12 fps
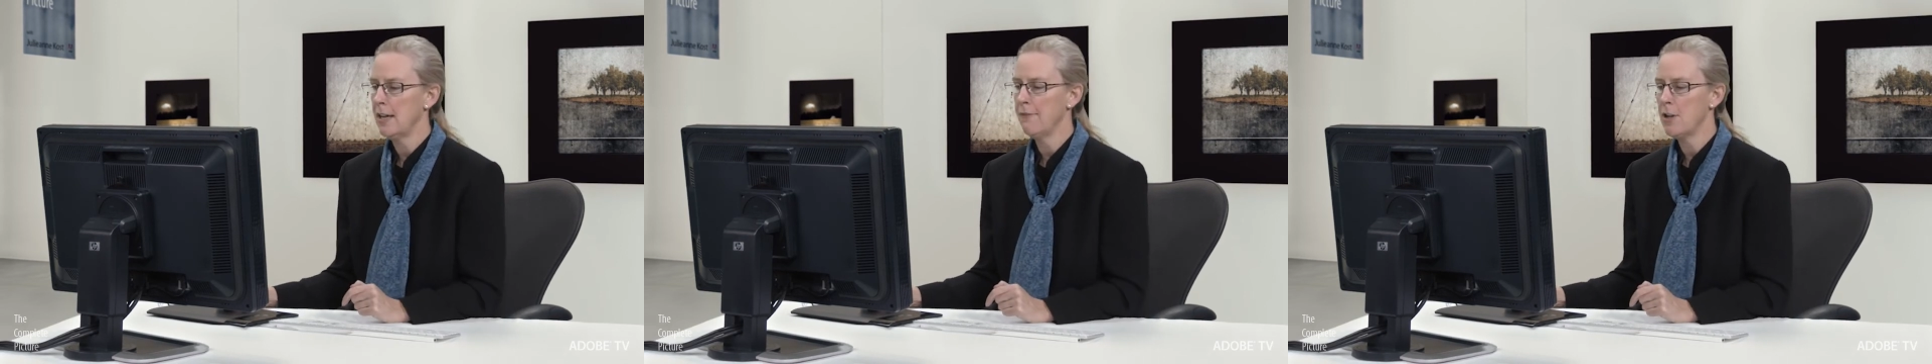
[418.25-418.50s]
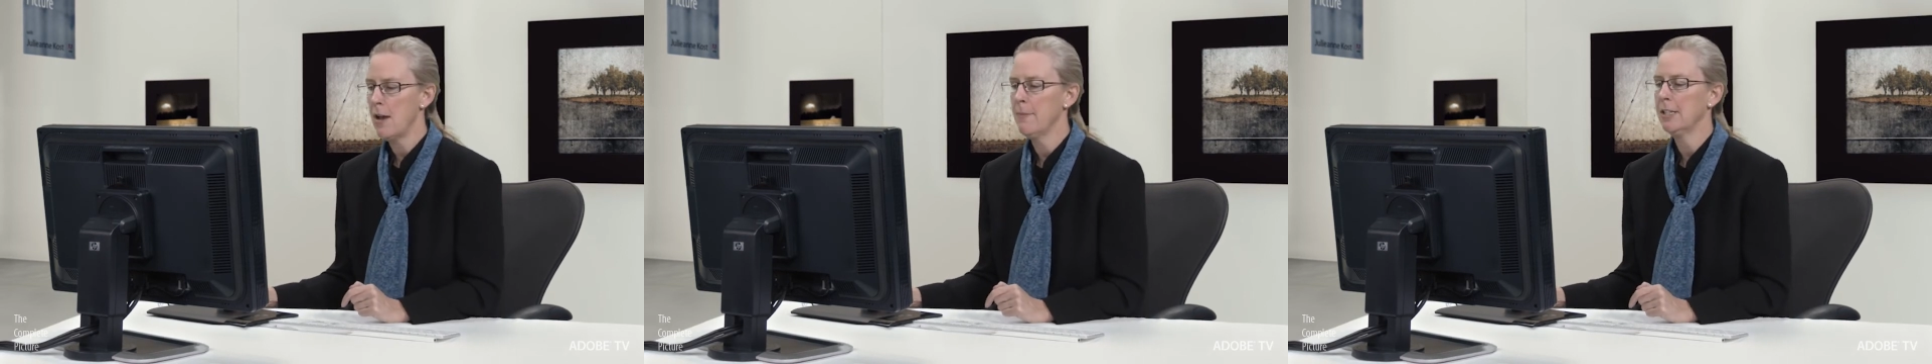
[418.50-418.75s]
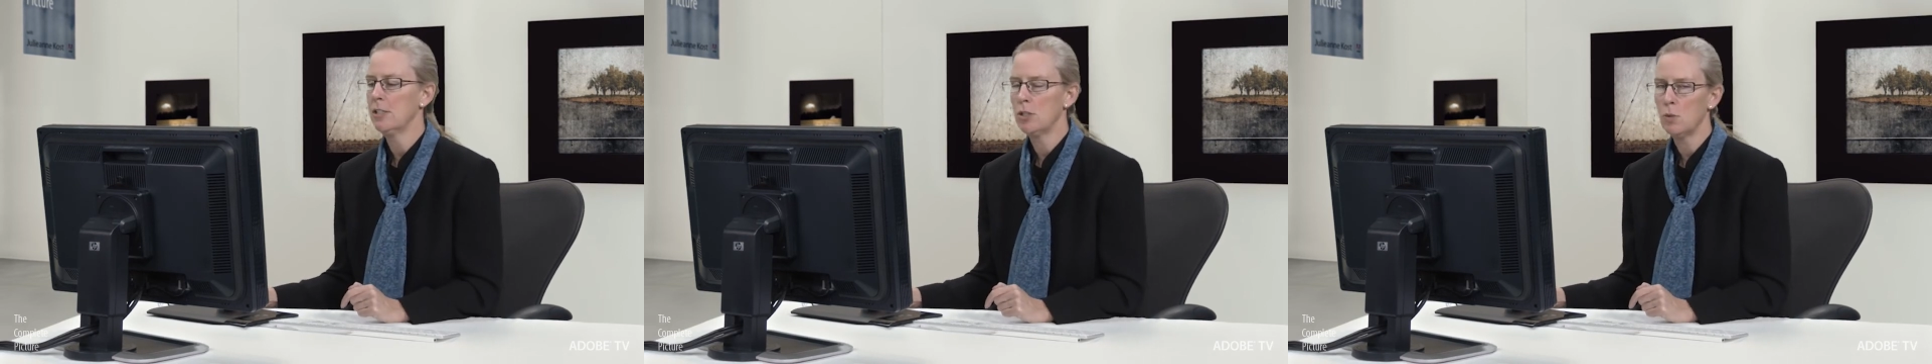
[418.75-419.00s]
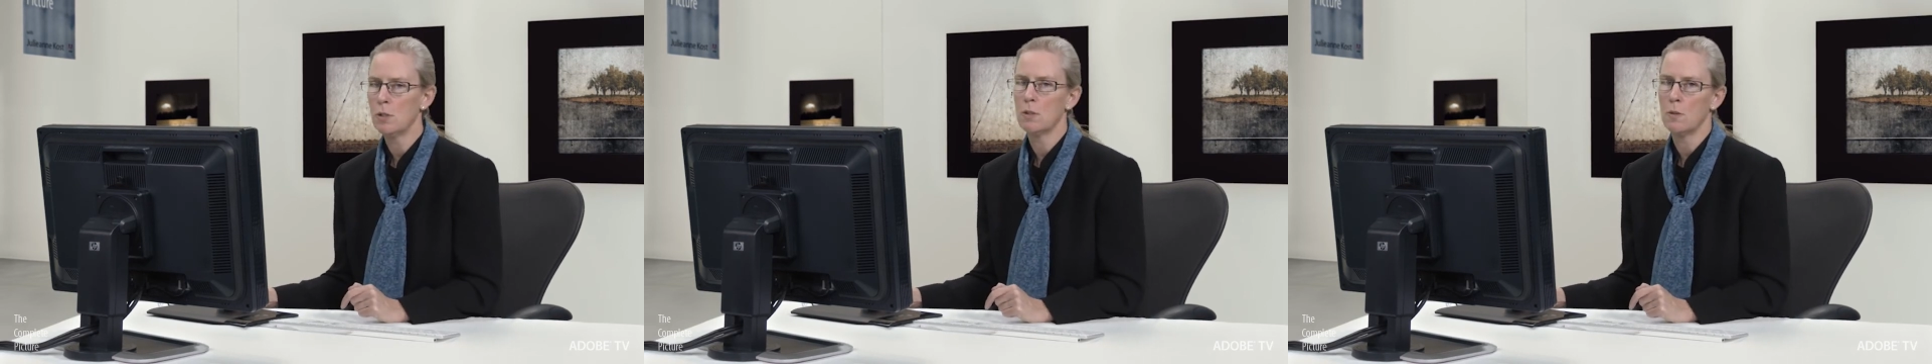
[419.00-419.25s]
I've got my
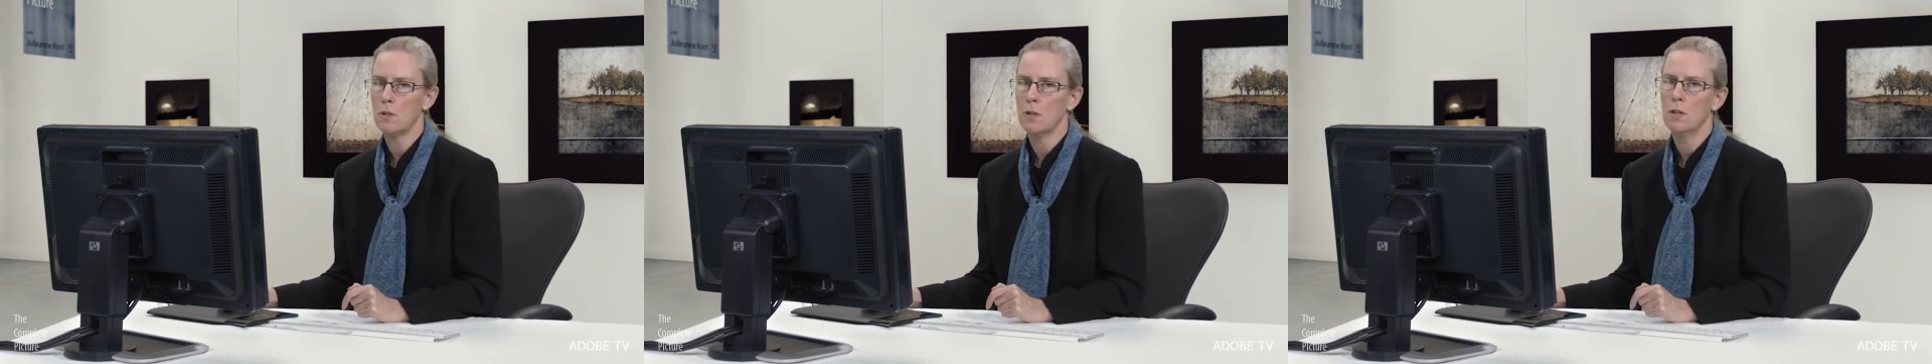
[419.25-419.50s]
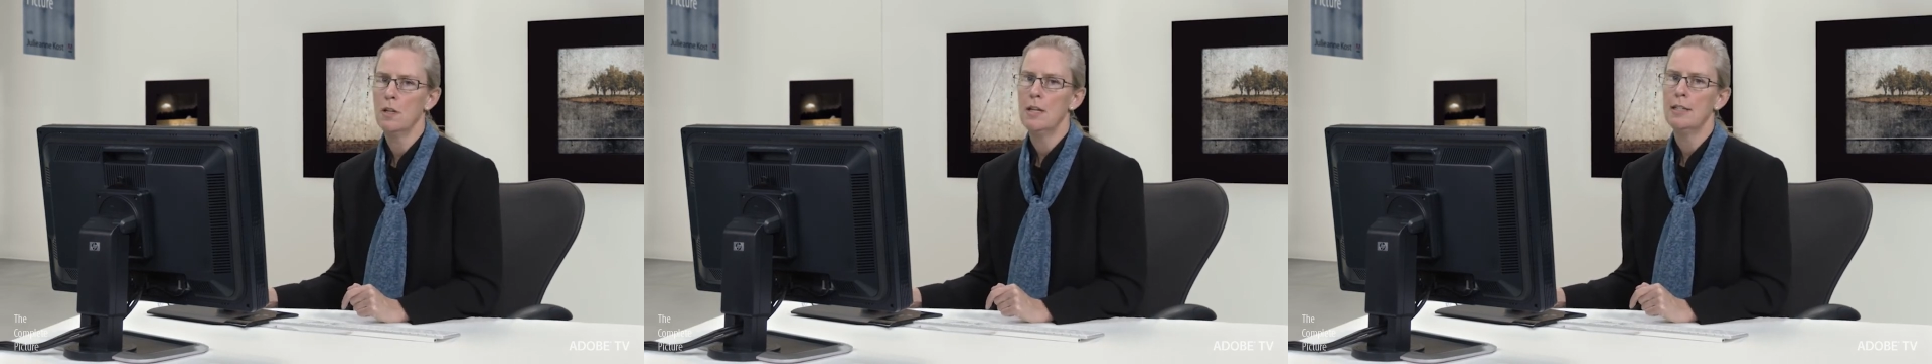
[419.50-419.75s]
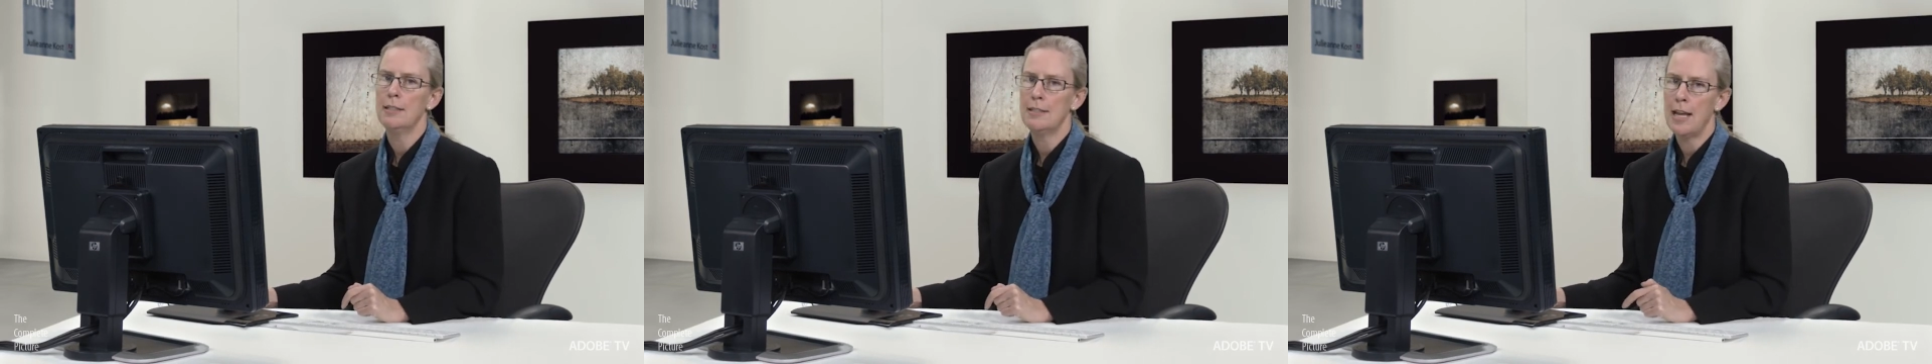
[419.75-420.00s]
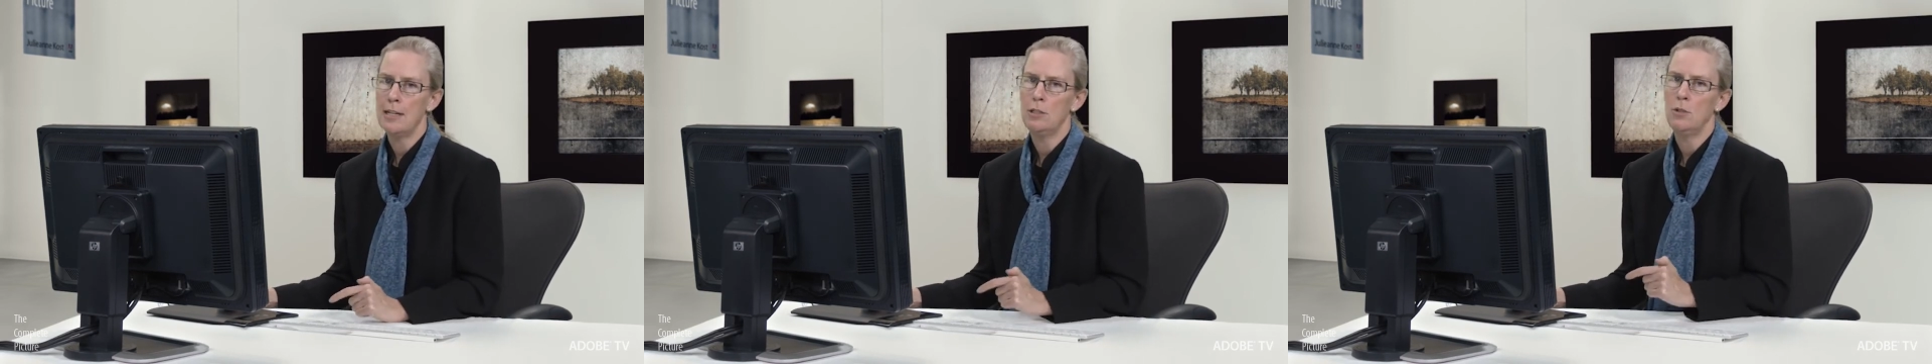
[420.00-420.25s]
sort order
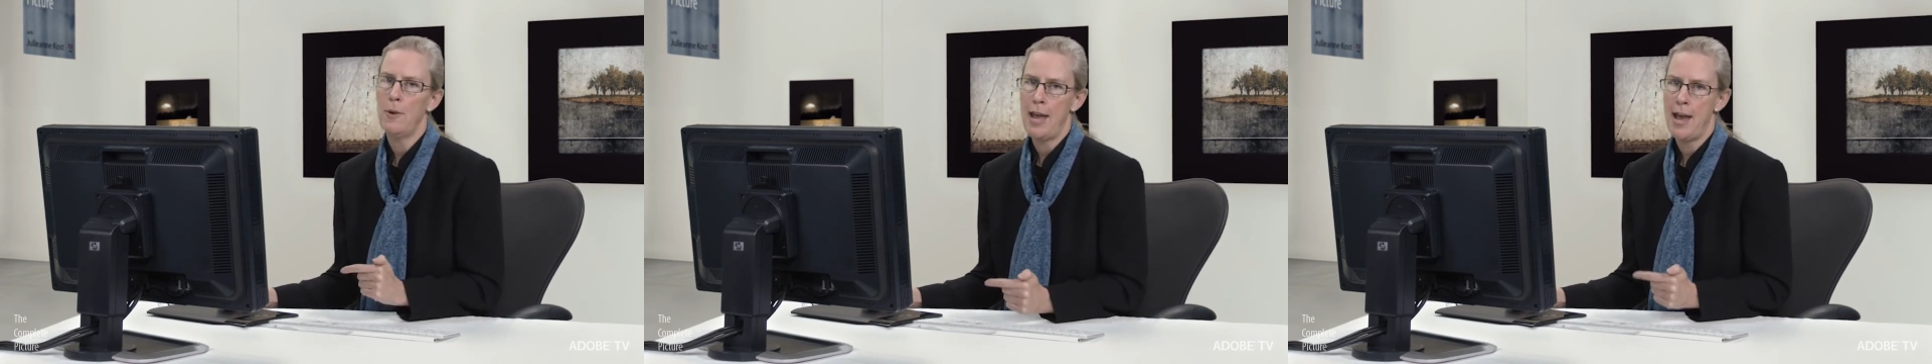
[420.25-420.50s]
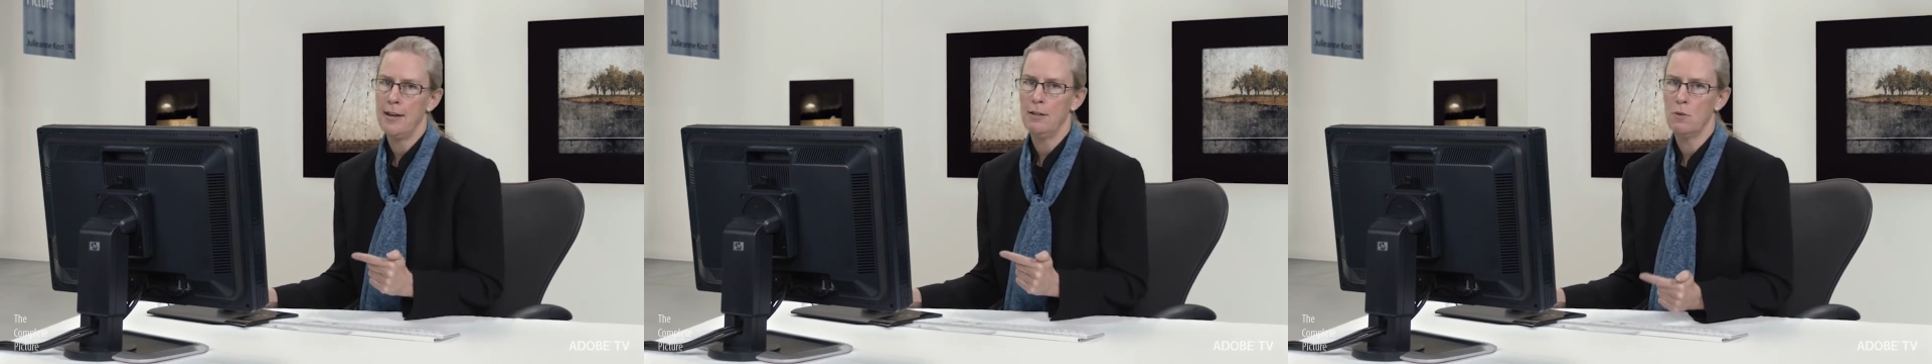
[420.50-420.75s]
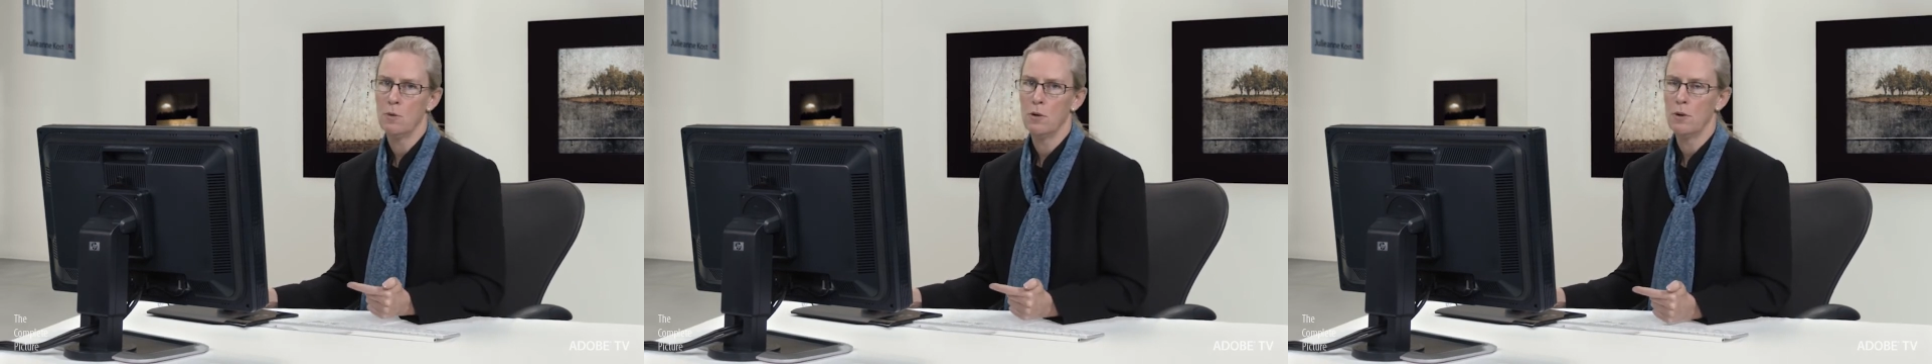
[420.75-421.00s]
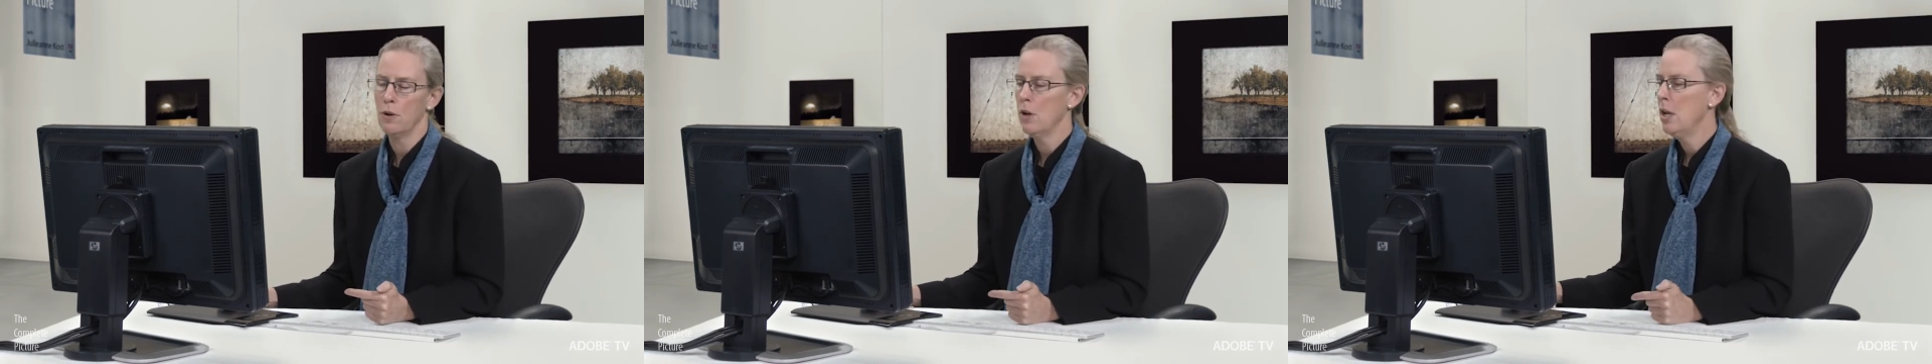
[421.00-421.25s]
set to added
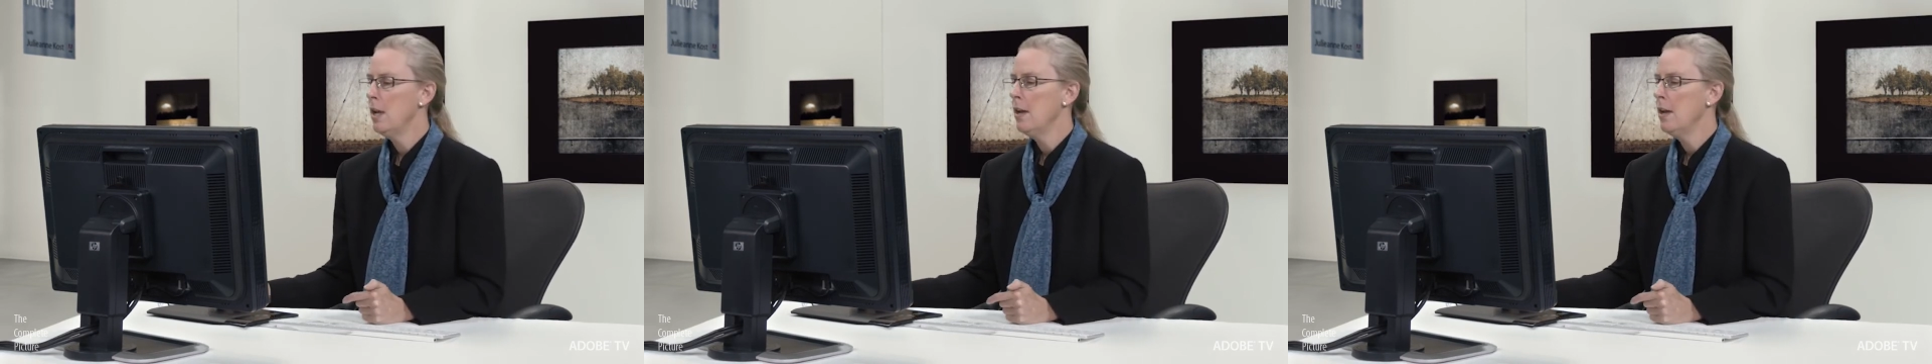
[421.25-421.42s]
order.